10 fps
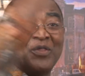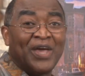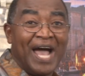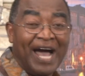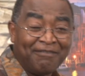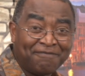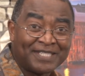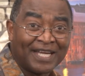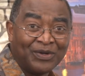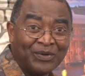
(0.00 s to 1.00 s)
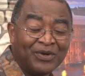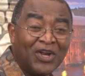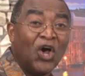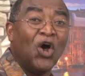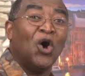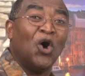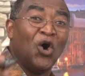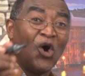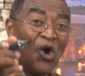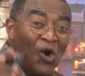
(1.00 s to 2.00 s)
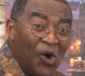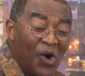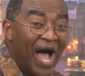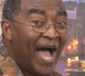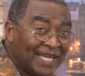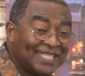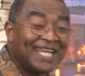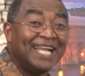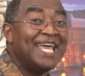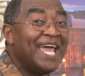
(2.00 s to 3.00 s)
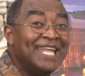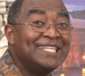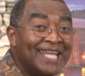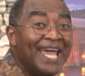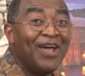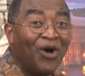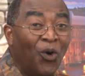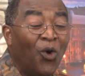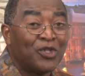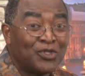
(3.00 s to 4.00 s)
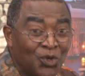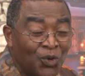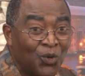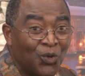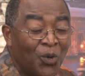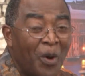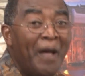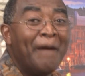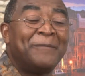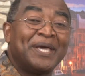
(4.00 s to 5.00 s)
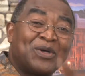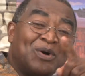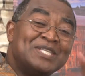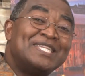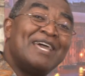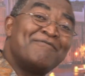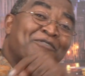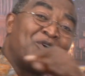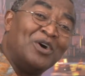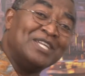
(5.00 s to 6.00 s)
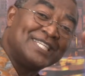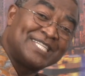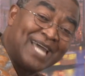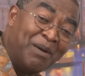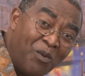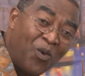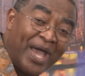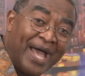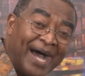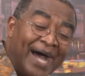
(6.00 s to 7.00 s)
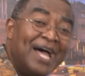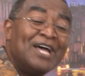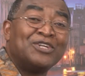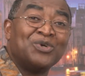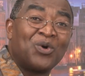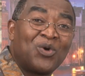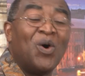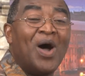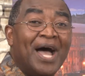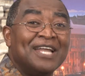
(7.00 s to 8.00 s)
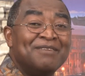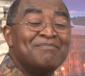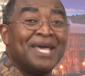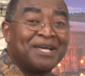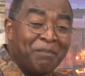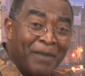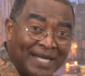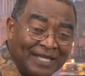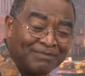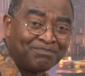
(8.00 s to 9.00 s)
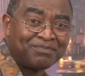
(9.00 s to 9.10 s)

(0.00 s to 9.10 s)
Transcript: the afternoon or actually a day or two because they've gone somewhere to go and make money.